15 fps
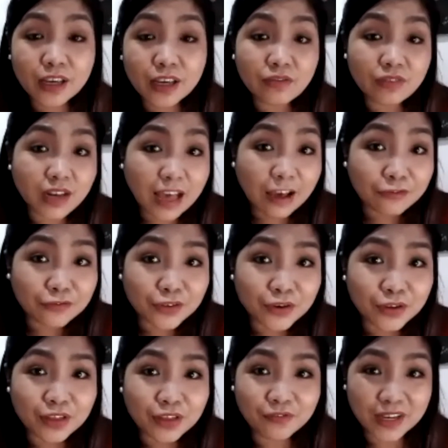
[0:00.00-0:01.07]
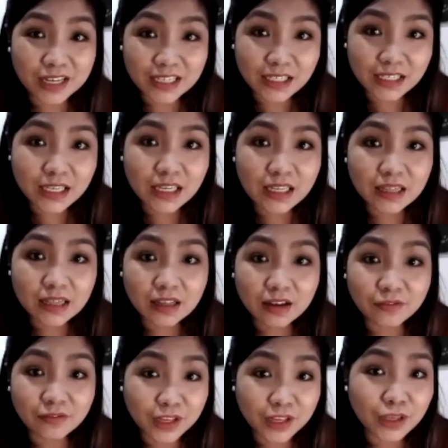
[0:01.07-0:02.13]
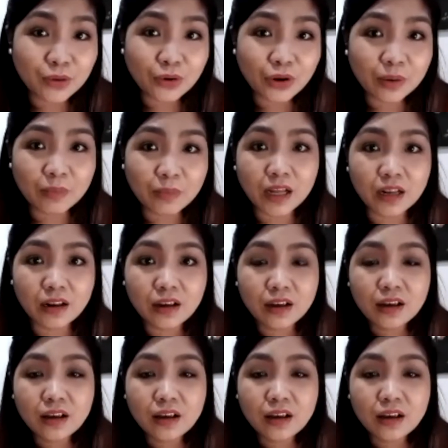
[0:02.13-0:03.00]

even after the vaccine of the new normal?